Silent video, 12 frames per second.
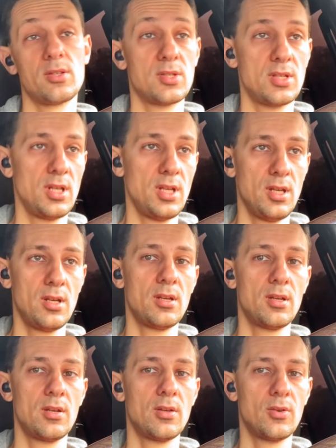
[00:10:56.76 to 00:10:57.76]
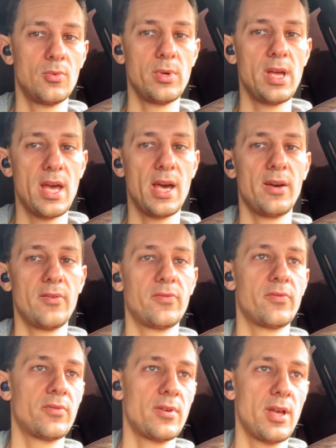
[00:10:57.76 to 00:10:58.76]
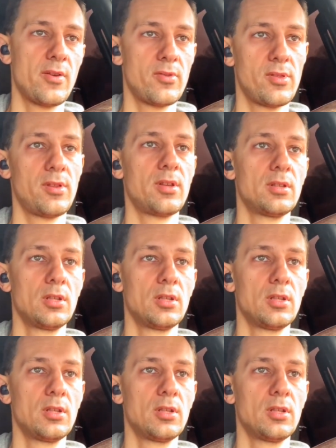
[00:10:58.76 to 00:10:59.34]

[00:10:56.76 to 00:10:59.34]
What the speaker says: see, we have everything